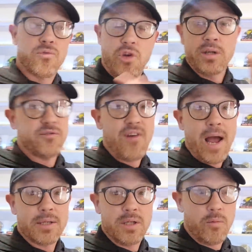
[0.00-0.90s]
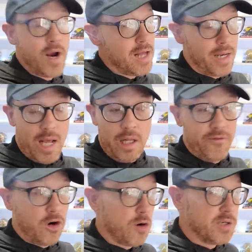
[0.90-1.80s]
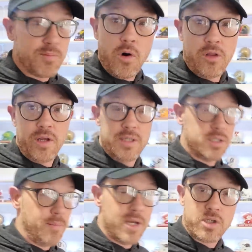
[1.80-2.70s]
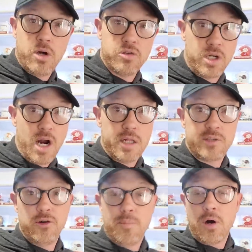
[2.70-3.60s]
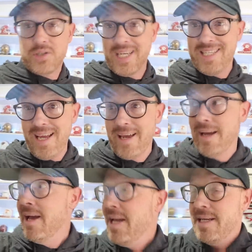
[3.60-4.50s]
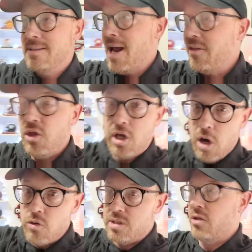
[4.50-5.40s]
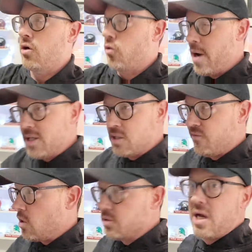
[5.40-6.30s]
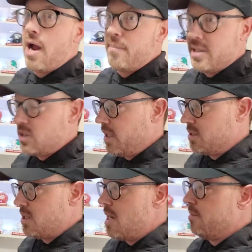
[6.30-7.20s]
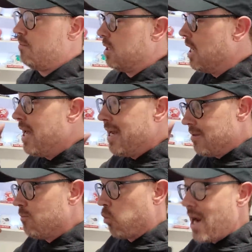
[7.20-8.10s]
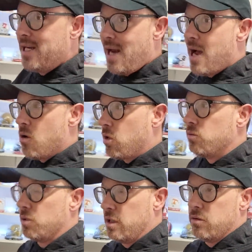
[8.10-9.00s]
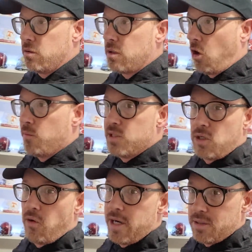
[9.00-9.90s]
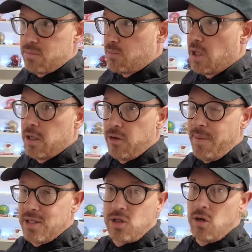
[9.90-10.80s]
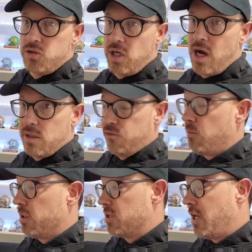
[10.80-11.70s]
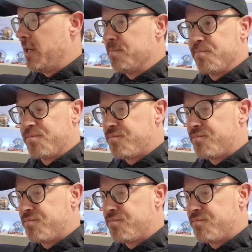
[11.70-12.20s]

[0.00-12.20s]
Just facts and reality. I love Kirby Smart. I think he's the best coach in college football today. He's not the GOAT. He's not the greatest of all time. That's Nick Saban. But right now, you know, Kirby's the best coach in college football today.